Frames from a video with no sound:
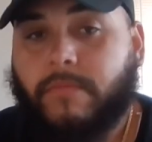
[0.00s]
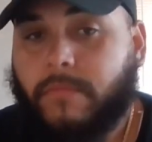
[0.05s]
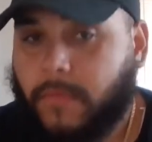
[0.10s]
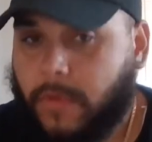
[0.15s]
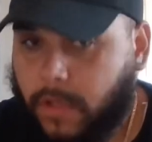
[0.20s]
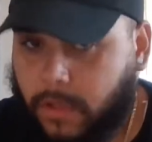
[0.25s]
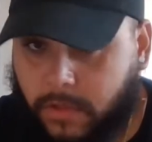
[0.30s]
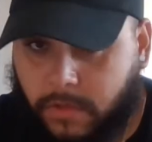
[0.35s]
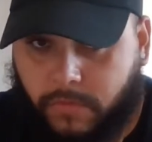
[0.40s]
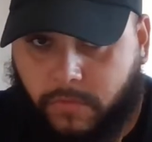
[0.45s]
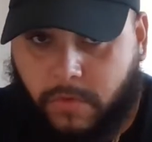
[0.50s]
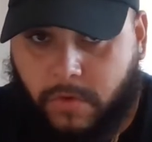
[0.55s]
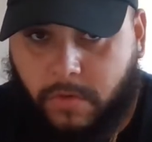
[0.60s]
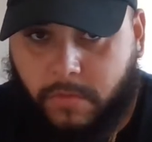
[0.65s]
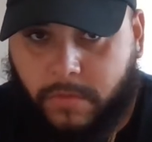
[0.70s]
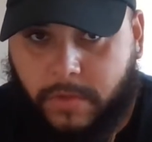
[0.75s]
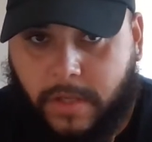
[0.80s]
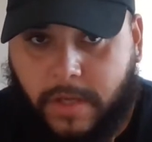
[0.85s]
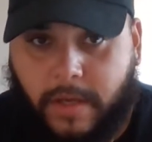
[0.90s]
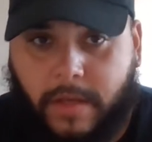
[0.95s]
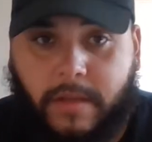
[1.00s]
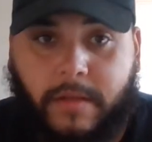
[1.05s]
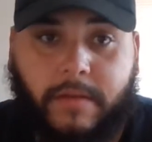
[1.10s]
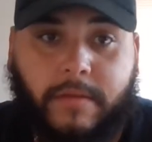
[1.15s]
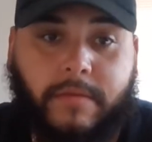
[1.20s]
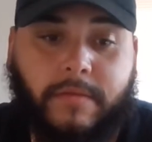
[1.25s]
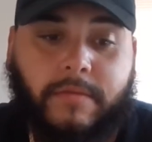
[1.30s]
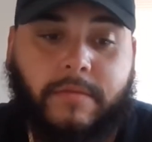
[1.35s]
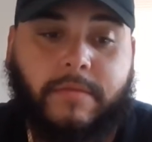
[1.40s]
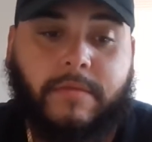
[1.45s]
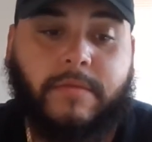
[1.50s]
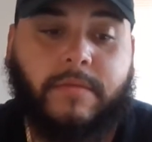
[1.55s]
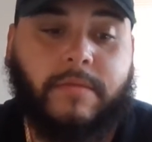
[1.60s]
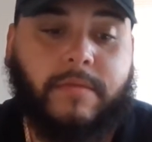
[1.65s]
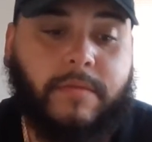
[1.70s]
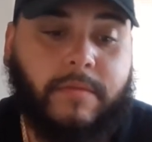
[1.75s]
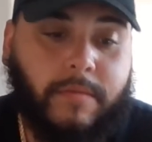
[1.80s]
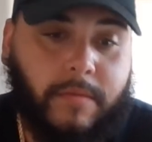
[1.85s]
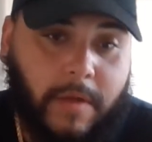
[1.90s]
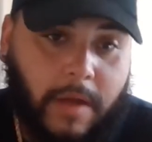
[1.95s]
Nothing wrong with that.
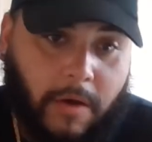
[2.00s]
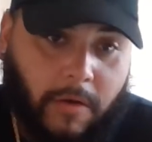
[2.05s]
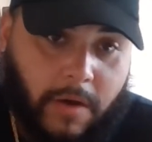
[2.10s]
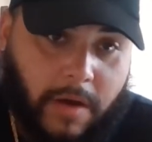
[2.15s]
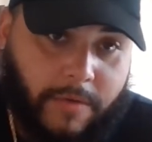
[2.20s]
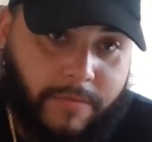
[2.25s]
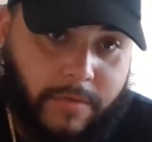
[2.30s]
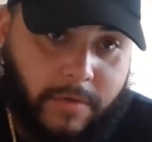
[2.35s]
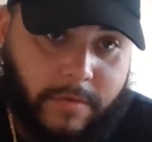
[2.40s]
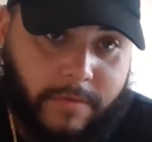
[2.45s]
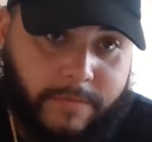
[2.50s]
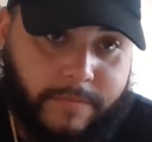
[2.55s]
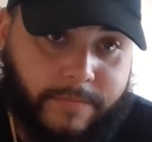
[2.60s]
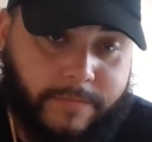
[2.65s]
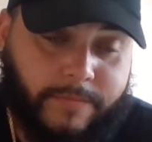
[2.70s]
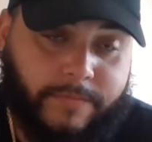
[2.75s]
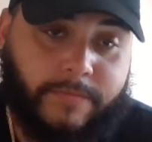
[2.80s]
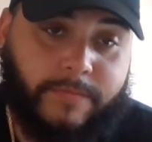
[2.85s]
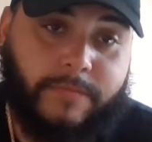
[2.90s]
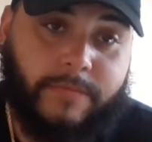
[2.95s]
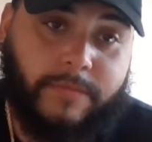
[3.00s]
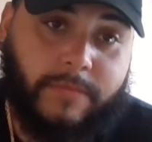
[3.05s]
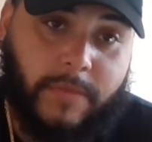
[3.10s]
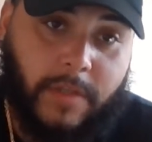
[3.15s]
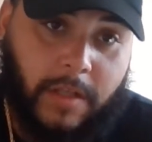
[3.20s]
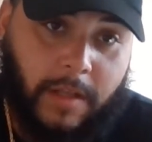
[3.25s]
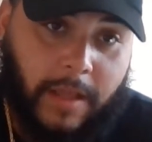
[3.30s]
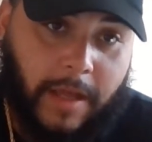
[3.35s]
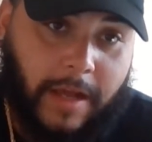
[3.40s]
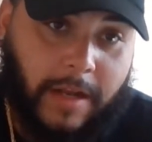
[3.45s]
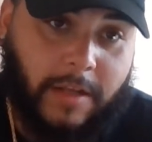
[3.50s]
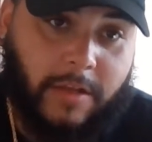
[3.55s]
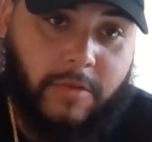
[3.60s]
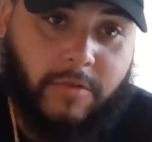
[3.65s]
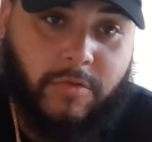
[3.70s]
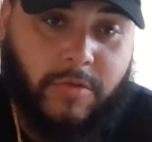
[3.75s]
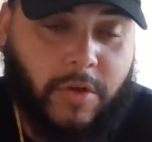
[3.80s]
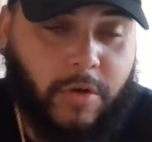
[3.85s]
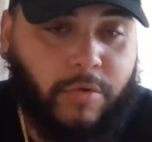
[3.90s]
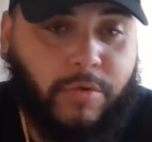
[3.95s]
However, a lot of
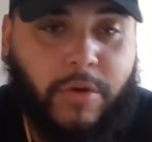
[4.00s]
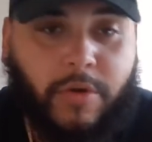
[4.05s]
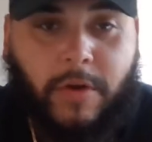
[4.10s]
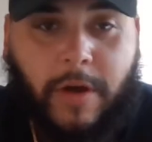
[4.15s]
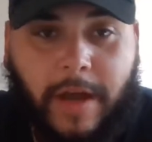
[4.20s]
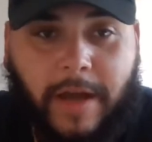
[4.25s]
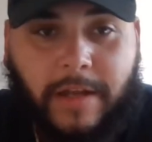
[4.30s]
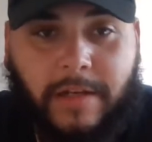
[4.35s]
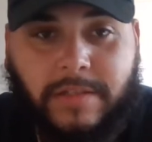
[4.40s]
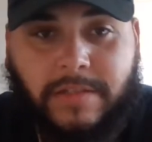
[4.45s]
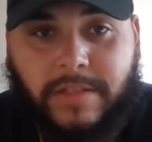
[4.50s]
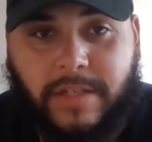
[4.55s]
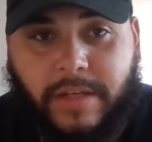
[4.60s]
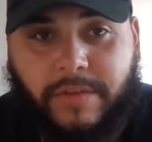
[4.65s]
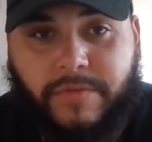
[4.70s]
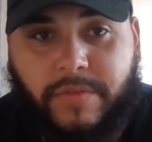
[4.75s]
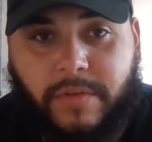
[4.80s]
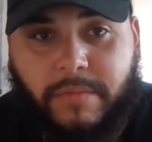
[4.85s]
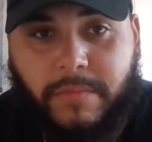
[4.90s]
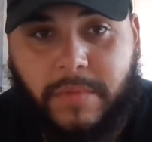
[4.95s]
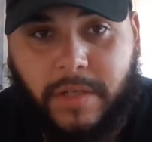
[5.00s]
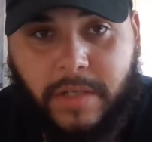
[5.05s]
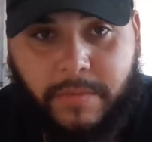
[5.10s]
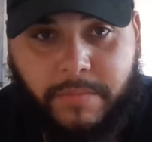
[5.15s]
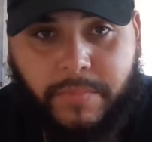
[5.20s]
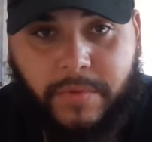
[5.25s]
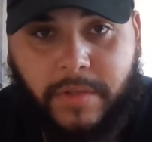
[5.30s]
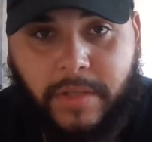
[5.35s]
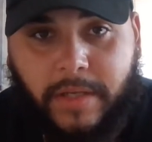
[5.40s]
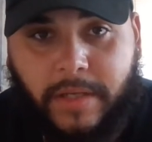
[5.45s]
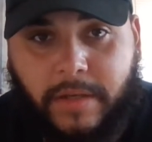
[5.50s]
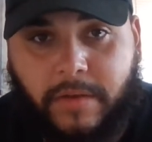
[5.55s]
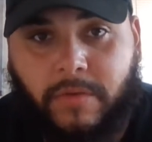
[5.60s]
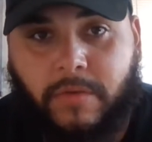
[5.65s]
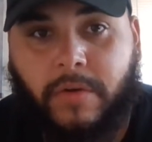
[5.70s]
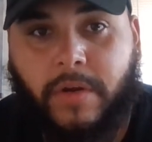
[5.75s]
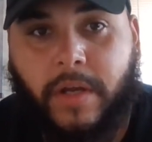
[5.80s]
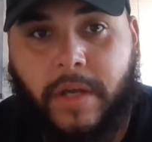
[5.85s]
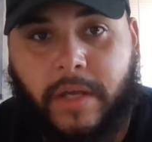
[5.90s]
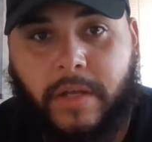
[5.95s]
you don't know how to safely manipulate
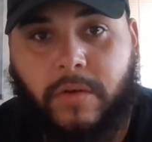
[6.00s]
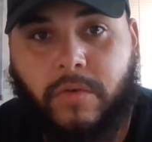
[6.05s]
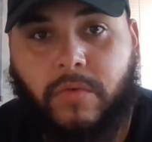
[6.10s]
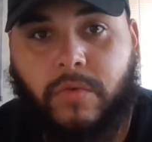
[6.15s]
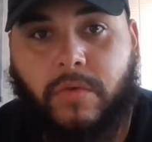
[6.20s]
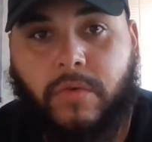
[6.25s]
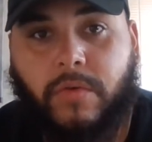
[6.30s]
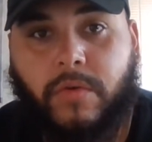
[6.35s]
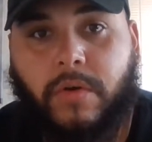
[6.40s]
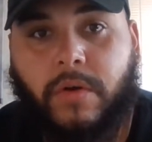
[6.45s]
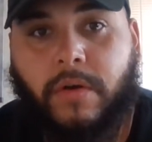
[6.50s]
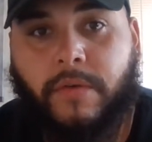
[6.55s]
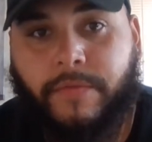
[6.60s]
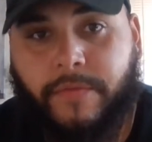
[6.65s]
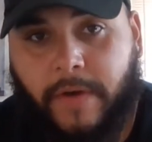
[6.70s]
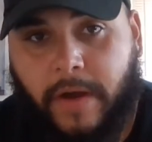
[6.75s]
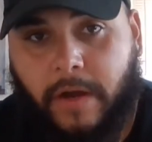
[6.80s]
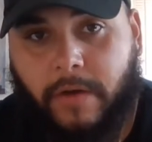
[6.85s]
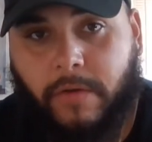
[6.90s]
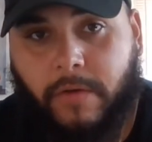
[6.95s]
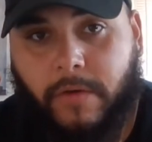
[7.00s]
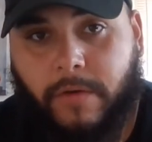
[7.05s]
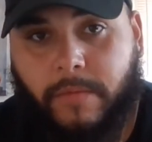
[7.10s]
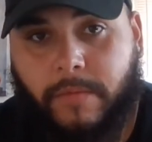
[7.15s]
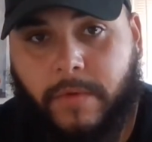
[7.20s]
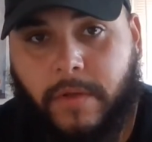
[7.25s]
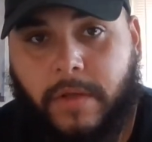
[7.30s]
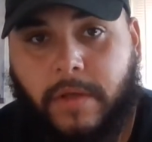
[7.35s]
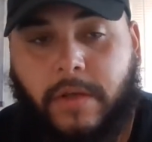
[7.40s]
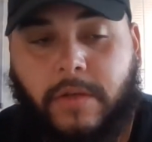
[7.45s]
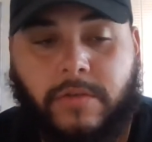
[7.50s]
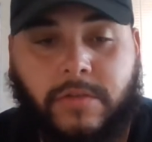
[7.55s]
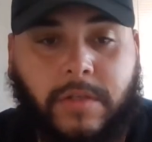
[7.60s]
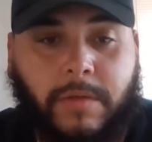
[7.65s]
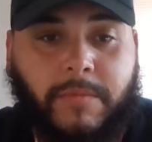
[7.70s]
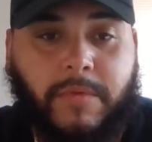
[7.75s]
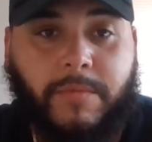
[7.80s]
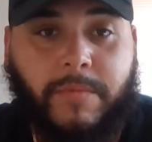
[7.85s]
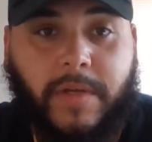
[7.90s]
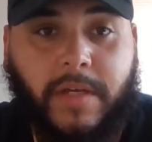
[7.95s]
or handle a firearm. So
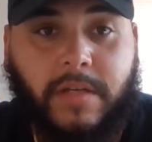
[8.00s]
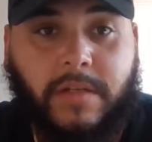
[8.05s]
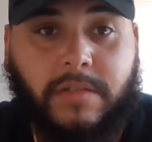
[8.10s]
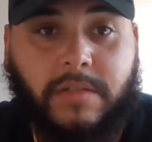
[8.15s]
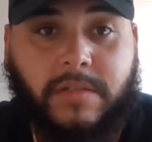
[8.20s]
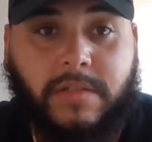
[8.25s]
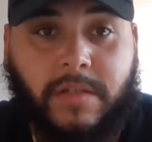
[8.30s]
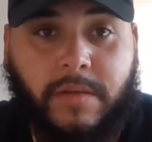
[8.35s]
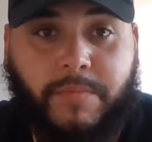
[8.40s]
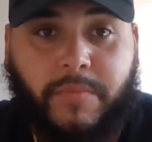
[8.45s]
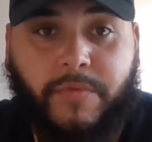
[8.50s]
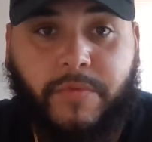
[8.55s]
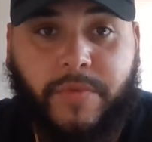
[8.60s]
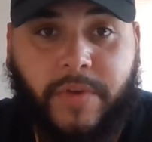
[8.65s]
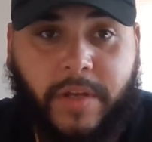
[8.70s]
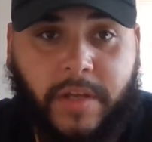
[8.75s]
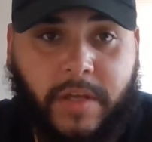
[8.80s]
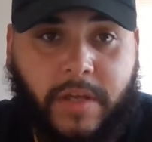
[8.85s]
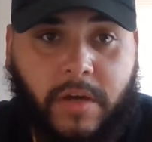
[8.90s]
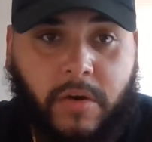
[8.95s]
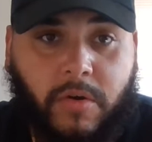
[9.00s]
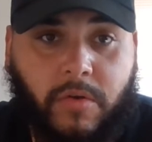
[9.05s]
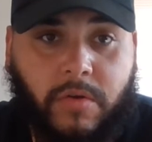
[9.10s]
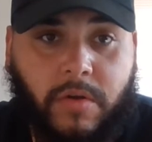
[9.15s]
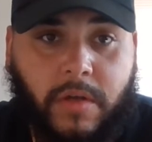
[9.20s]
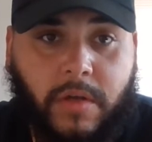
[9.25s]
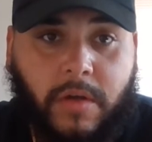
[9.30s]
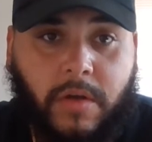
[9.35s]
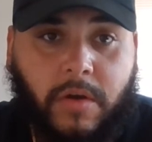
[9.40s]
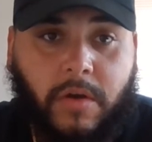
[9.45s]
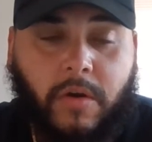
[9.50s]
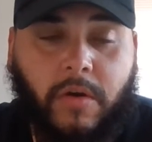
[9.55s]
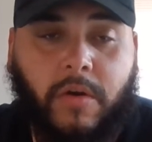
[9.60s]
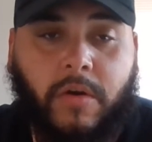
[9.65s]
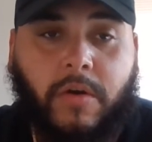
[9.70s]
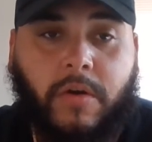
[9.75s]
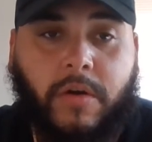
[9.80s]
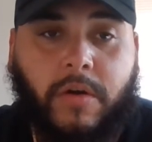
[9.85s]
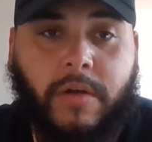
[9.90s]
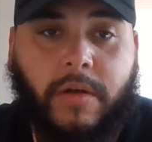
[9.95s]
I'm going to make a simple video
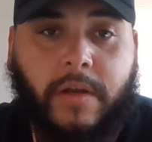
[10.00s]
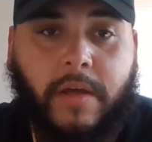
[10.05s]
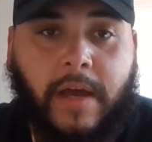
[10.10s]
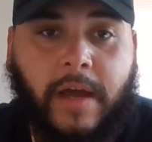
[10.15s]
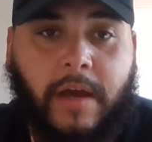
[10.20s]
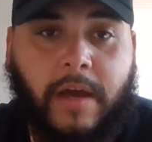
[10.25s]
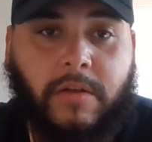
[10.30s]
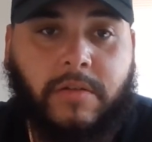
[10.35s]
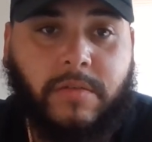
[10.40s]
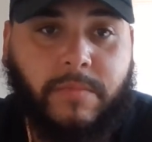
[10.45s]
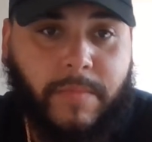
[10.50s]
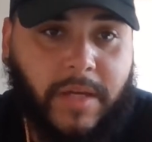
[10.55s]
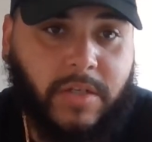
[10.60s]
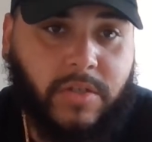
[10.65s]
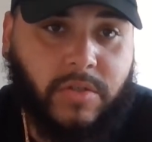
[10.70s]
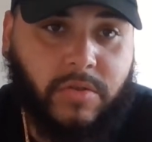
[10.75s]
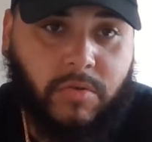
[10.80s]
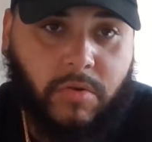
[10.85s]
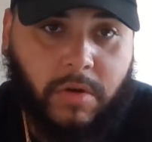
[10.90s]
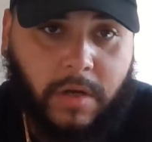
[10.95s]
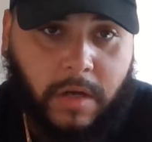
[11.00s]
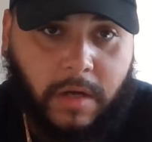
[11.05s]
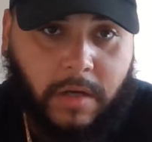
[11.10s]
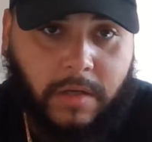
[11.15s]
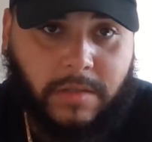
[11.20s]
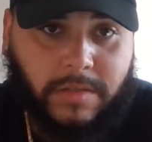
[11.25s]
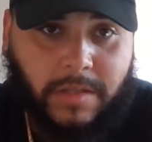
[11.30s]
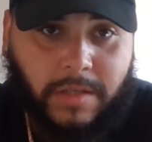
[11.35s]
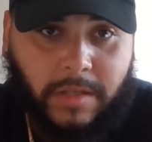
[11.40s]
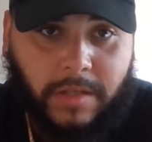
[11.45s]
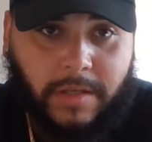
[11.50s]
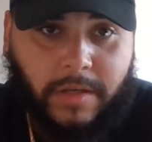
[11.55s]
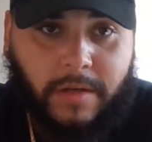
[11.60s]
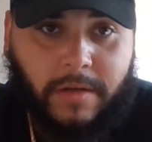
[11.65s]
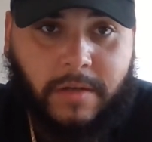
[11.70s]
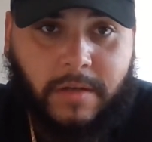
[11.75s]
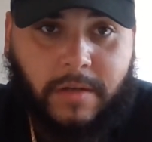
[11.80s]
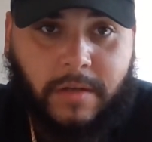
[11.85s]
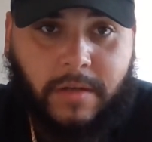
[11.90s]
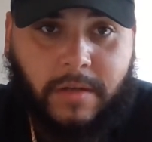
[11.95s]
on how to make sure a gun is clear